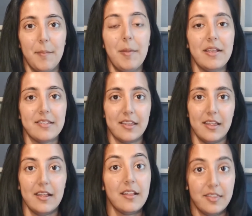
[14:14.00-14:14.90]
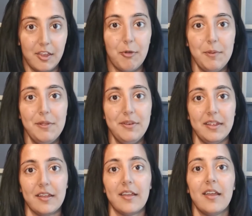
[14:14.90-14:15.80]
but is it
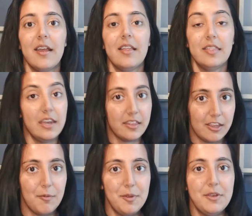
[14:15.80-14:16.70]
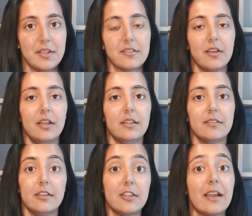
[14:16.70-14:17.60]
therapeutic? Then a therapeutic
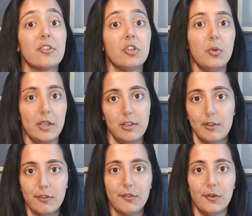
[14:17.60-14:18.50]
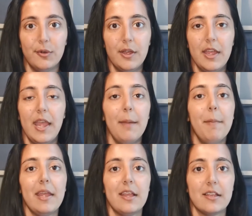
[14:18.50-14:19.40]
silence is actually quite useful in
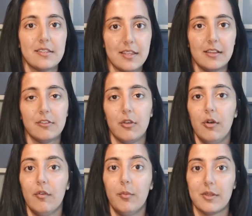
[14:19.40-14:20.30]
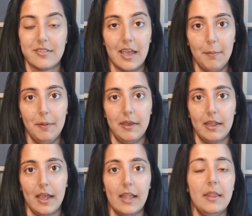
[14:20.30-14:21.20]
making sense of what's
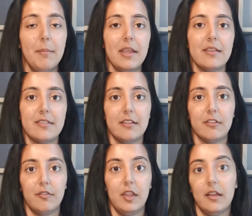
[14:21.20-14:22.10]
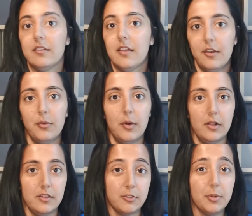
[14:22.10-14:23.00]
happening and then making sense of their internal
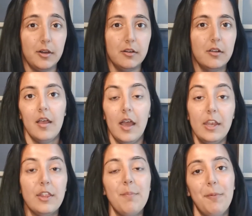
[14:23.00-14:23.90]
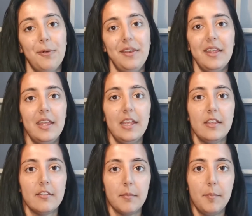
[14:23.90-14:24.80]
world as well. Another point
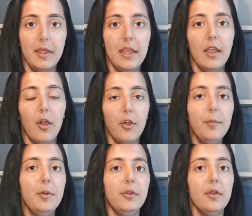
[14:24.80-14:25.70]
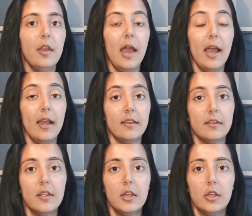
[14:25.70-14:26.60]
is being open
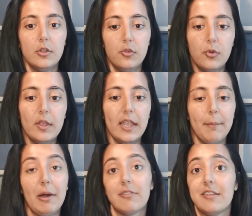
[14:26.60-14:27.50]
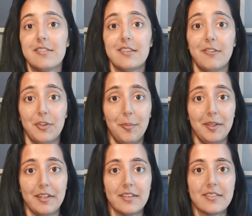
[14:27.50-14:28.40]
and talking about sensitive
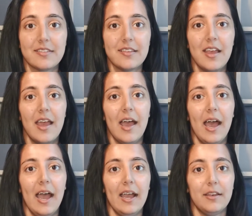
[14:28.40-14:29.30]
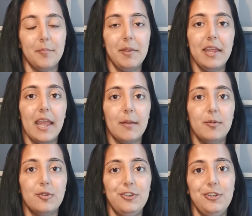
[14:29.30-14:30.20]
topics and being
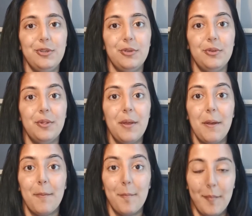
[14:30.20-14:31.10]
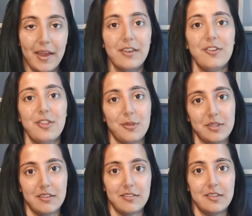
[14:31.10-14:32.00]
able to manage those
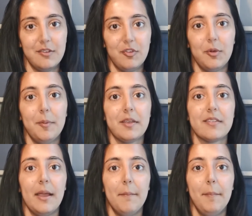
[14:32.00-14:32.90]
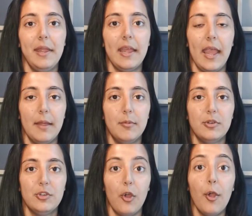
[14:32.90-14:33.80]
sensitive topics and being
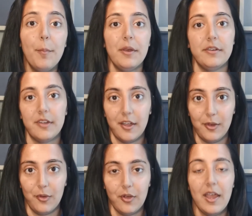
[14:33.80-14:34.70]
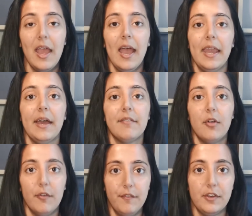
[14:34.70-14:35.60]
able to open a dialogue and have
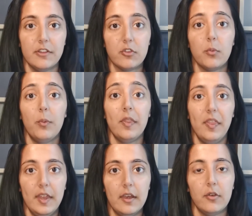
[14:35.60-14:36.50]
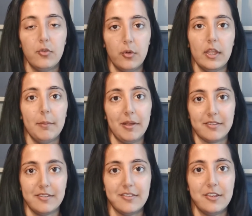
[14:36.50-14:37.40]
confidence within talking about
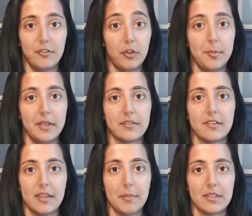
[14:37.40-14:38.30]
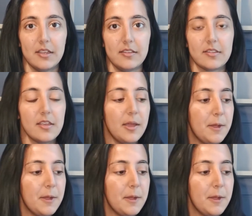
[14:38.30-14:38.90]
sensitive topics. Does that make sense?